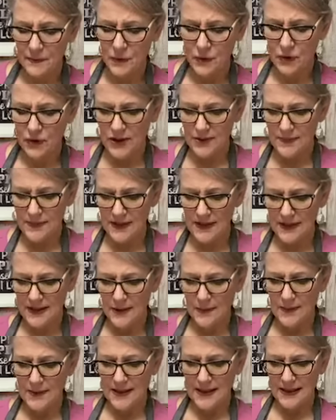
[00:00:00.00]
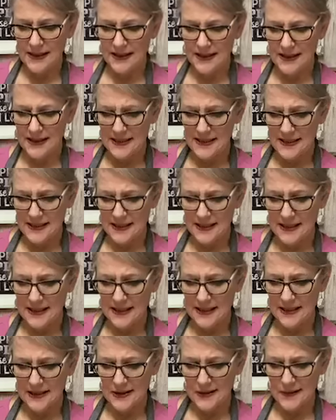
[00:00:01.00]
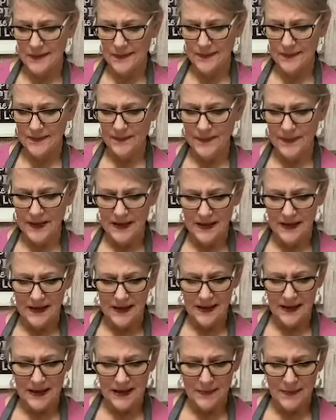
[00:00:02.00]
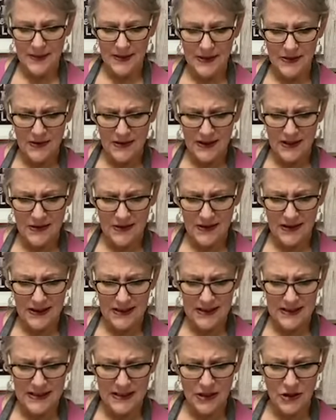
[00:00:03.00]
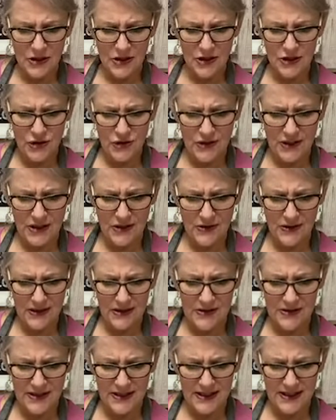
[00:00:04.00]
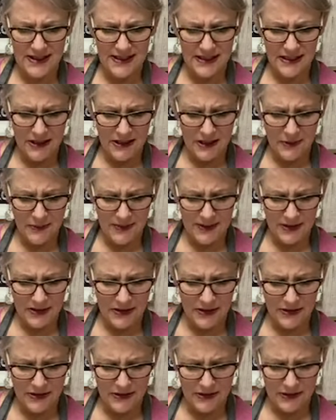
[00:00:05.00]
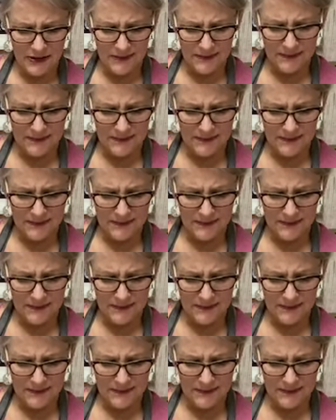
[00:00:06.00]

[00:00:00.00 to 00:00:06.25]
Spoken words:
Hold up a little bit. Let's get in there. The bigger areas, the larger areas are going to take a little bit longer.